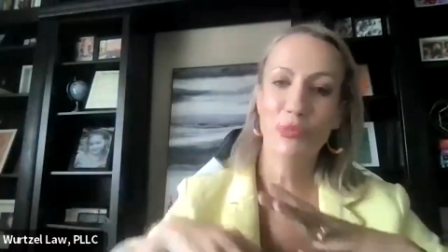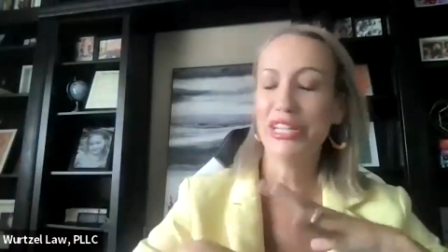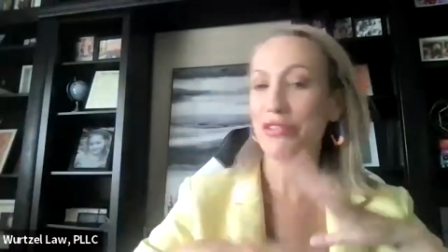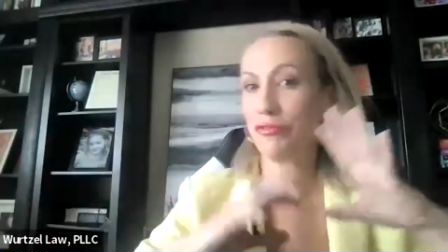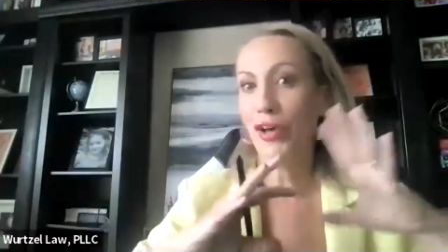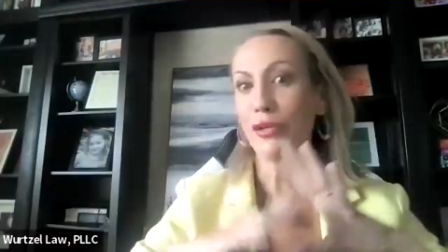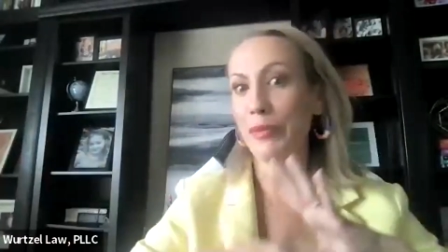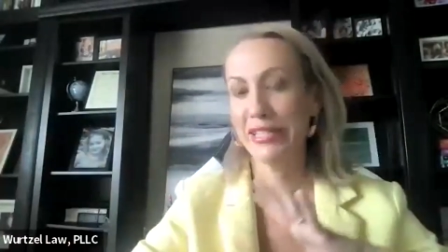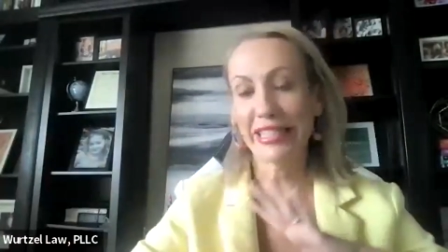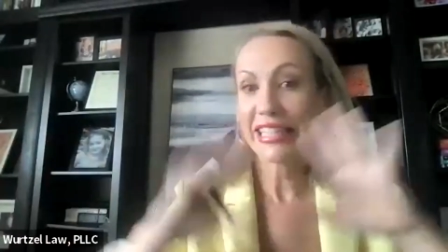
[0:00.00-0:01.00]
We didn't follow
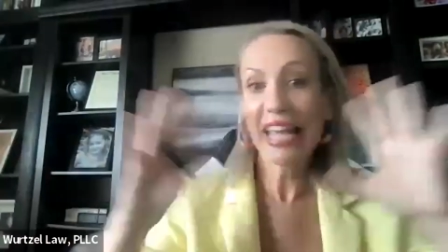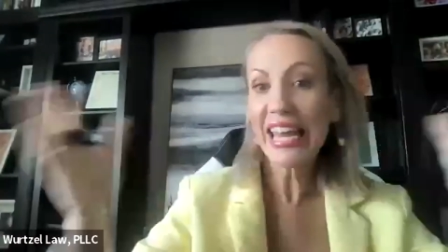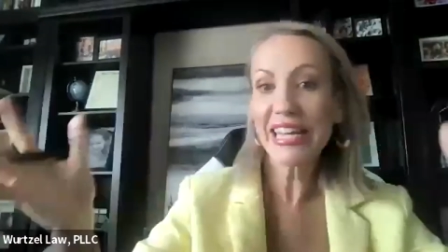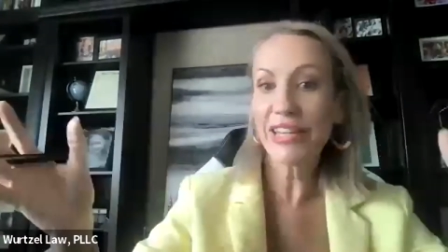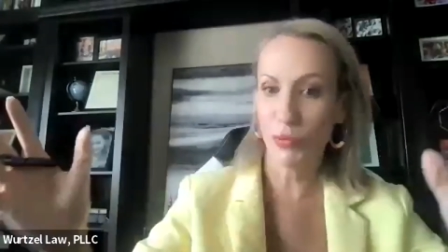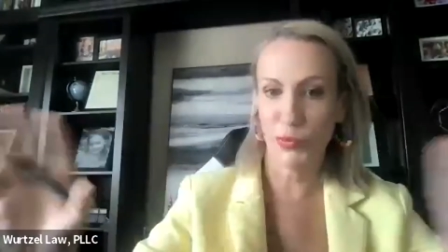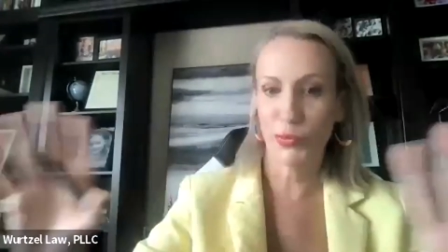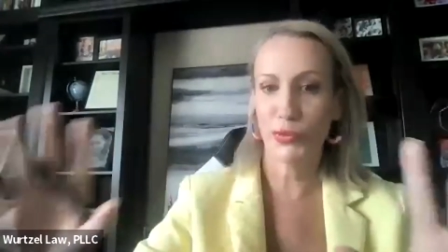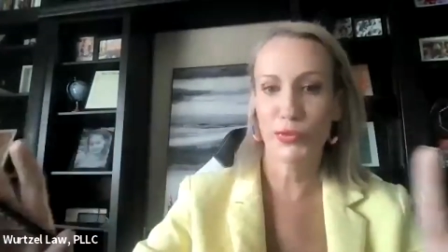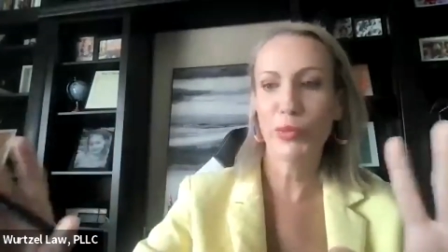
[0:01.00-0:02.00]
basically any of the
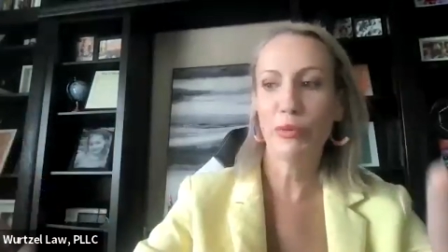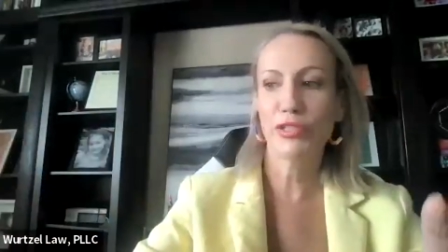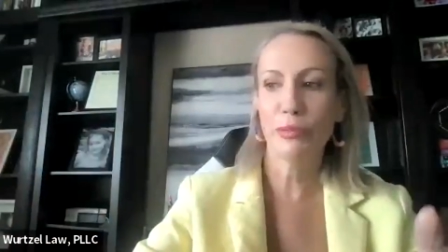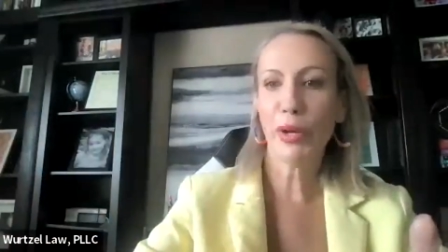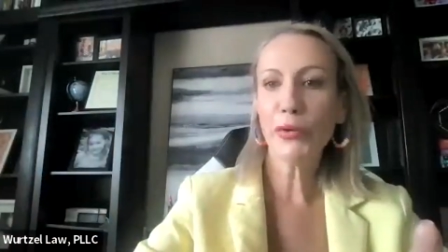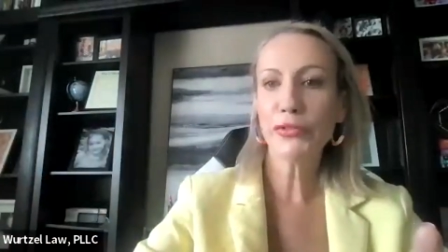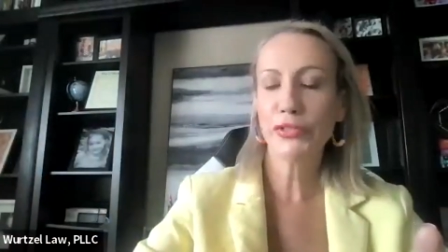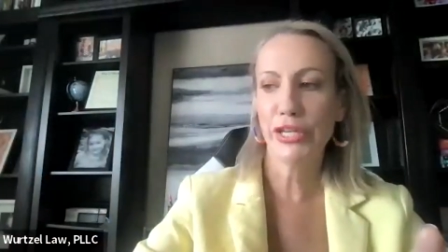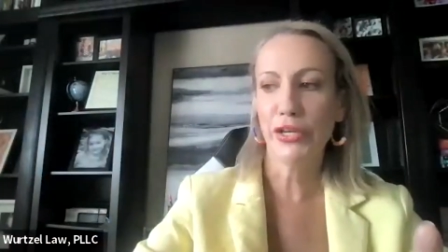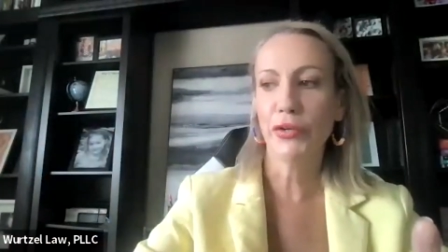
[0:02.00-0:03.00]
rules we were supposed
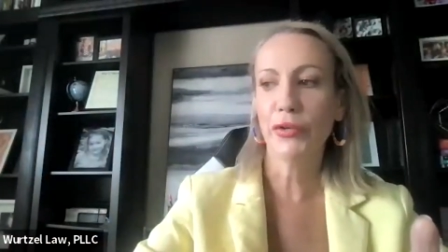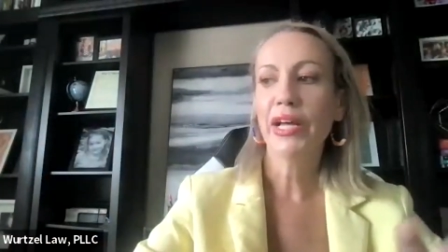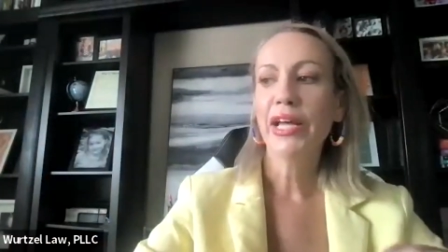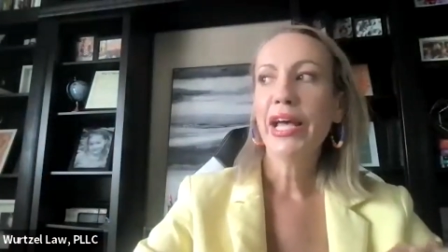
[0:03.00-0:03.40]
to,